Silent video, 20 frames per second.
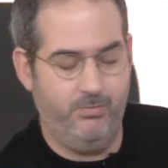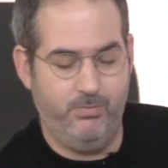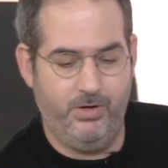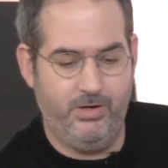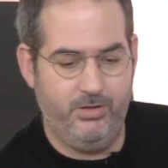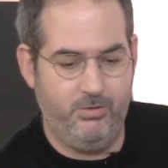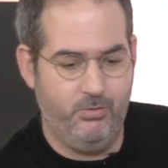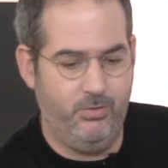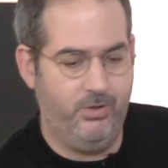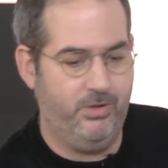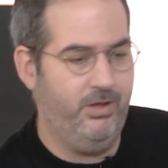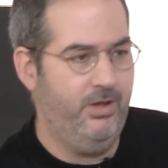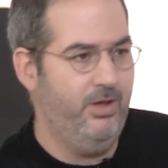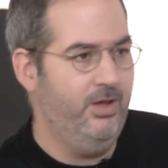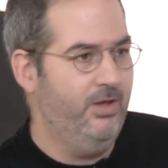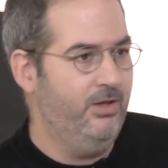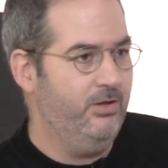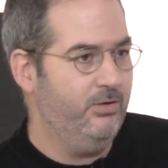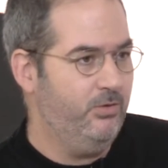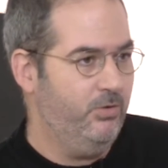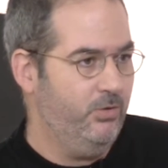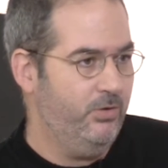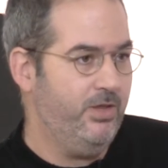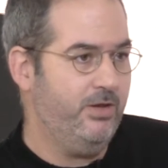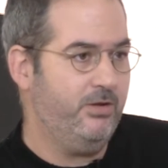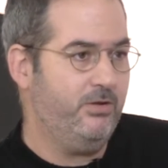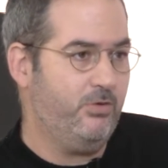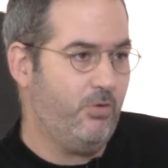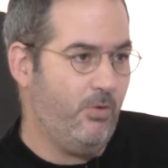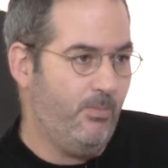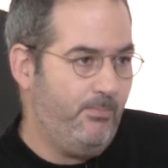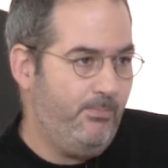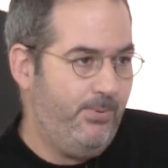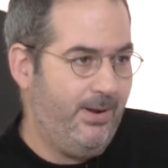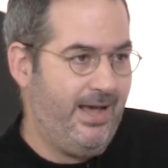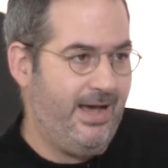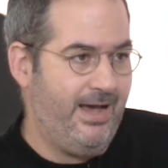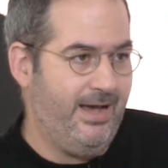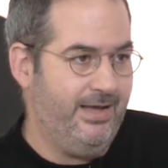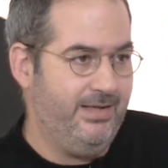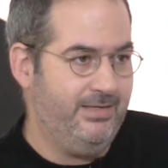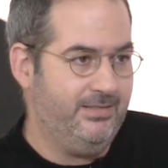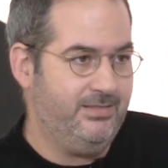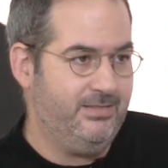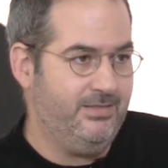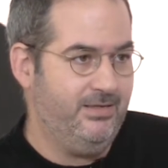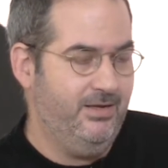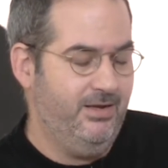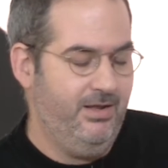really do good at compliance